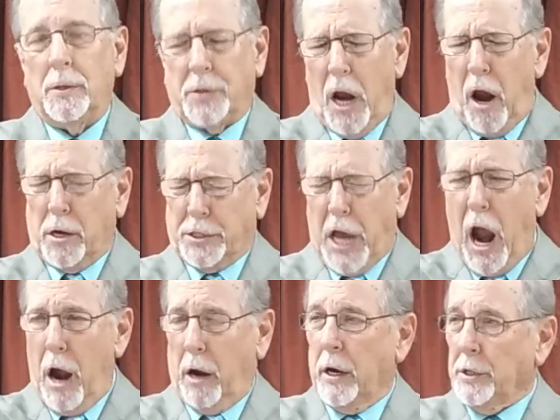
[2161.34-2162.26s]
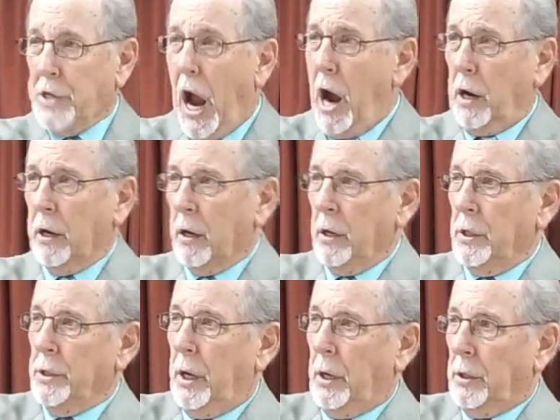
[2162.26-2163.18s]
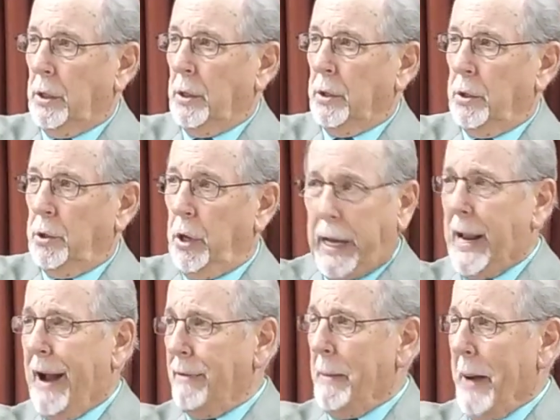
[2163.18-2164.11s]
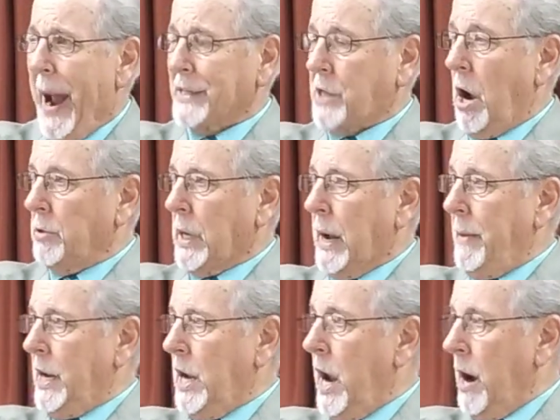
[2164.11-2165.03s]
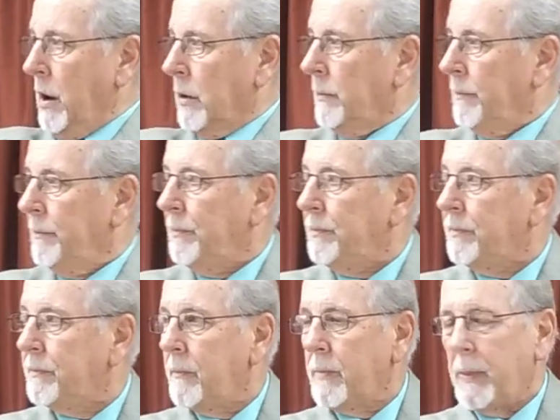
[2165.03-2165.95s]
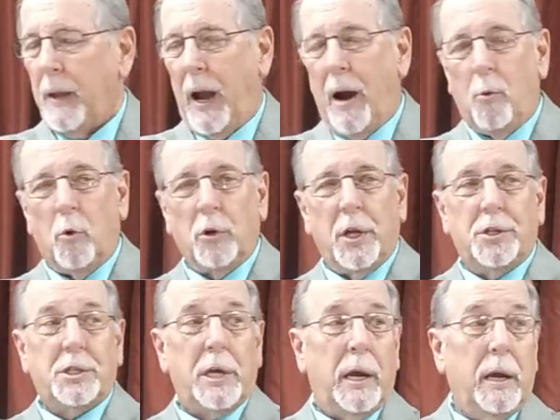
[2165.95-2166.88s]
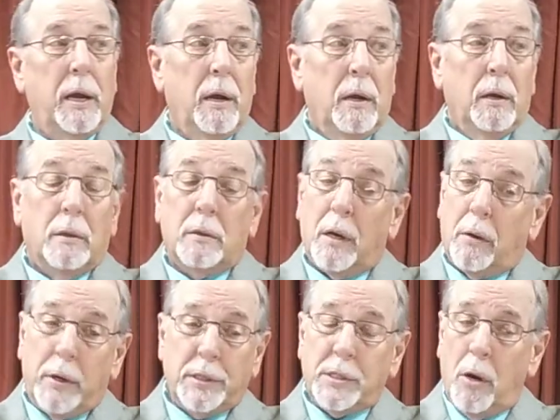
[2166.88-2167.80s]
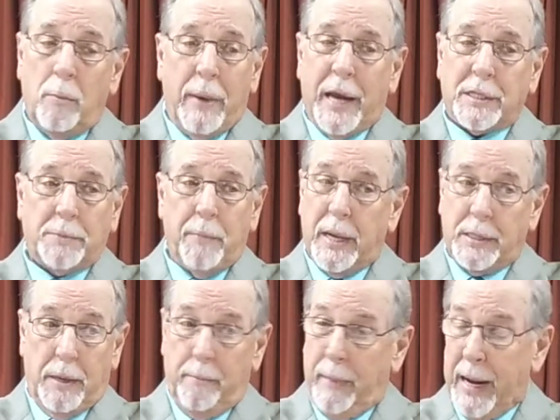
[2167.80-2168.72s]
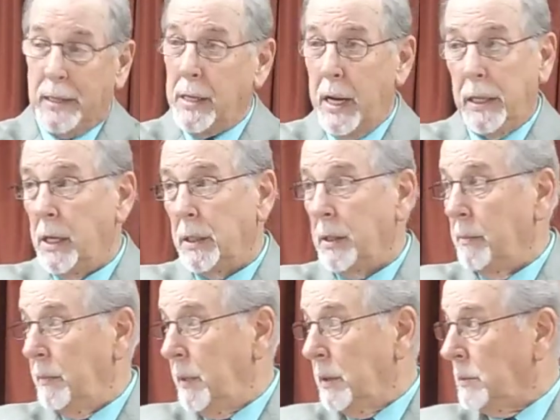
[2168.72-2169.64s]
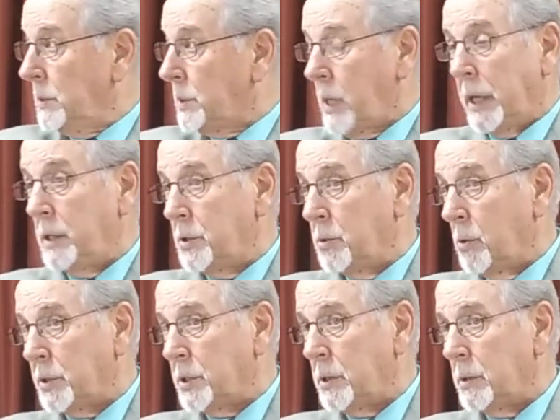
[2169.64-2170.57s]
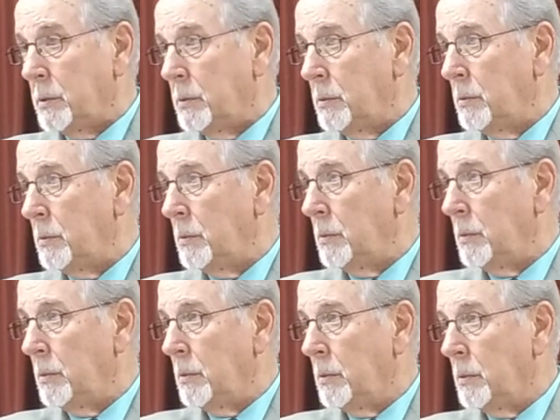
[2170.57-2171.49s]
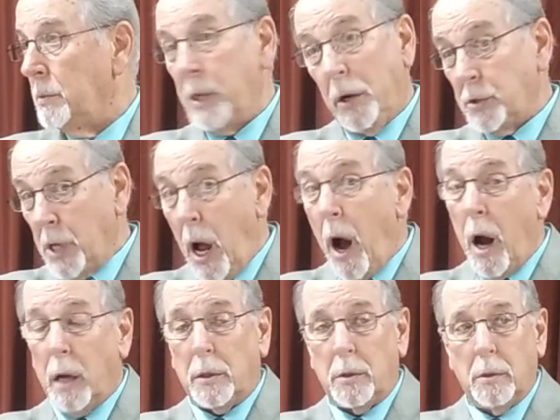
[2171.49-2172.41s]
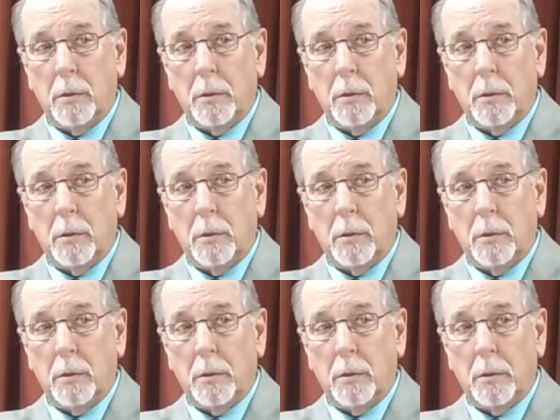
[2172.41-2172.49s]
Sir, sir, sir, you gotta have a mask on to come in here. I wanted to say, there is no mask, mandate in the, in the state of Georgia. That's right. There's not.